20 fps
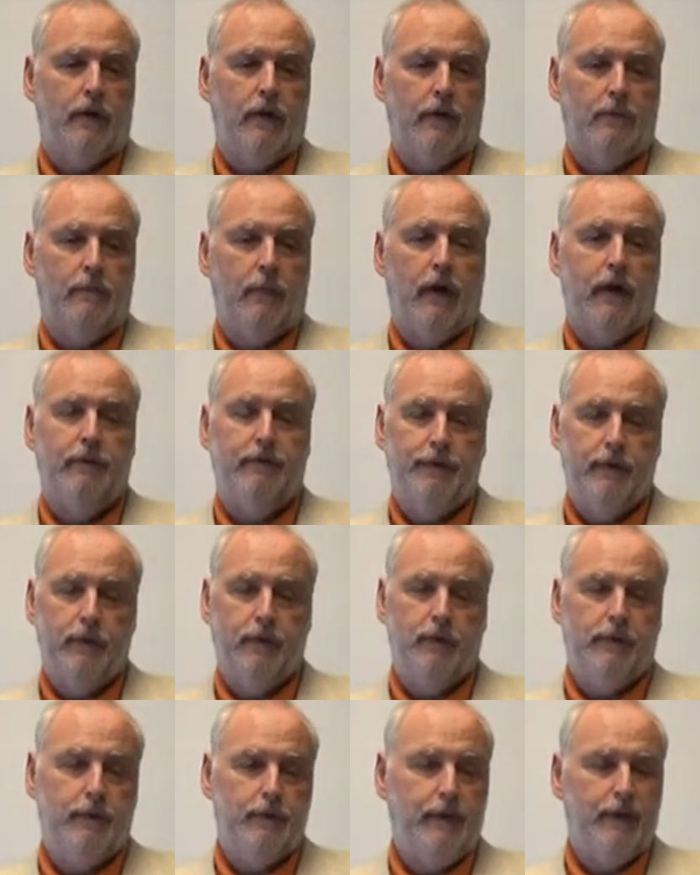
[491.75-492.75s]
In my
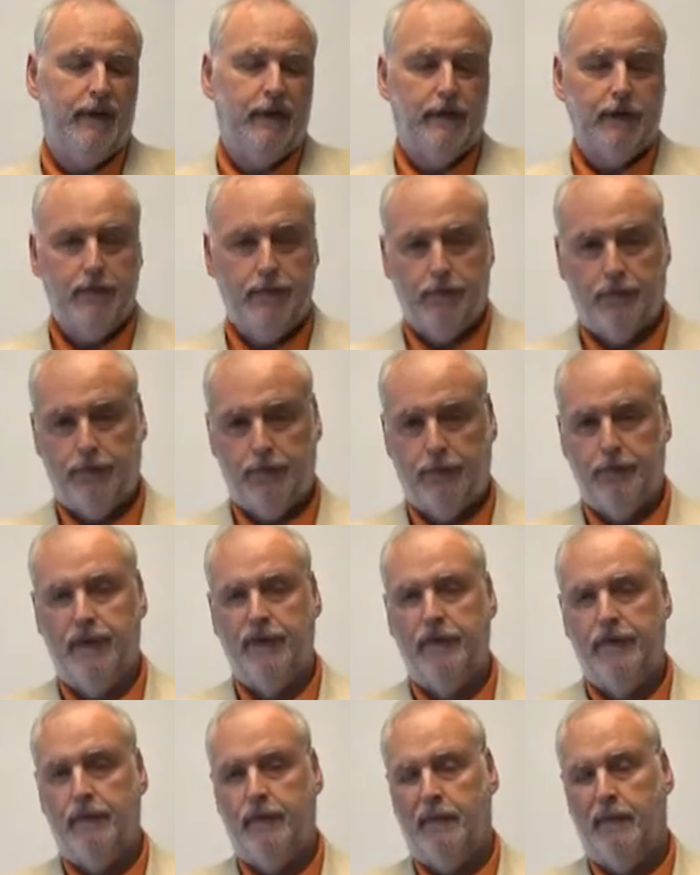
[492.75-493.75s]
view, you need at least
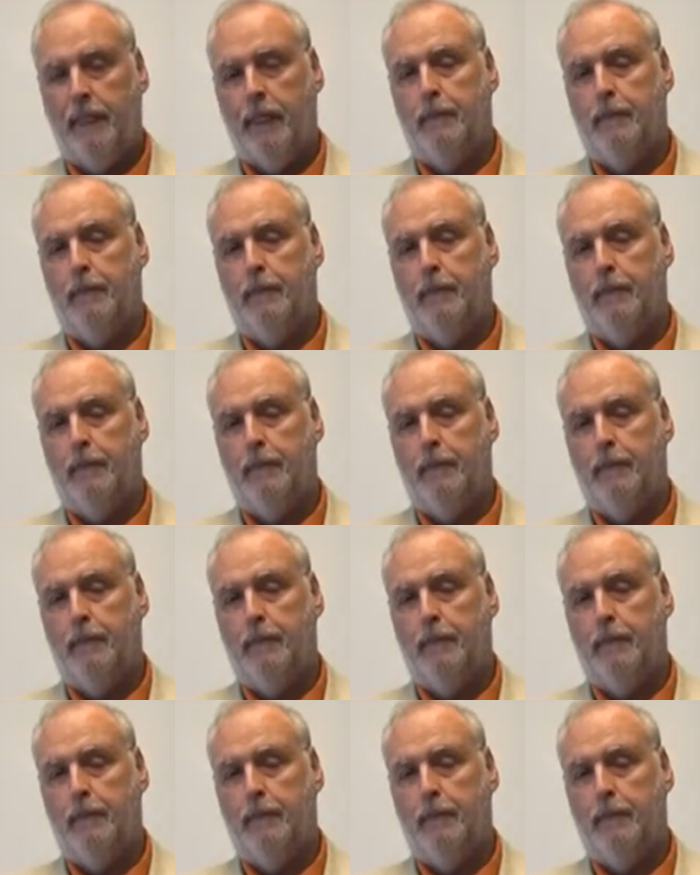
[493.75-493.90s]
three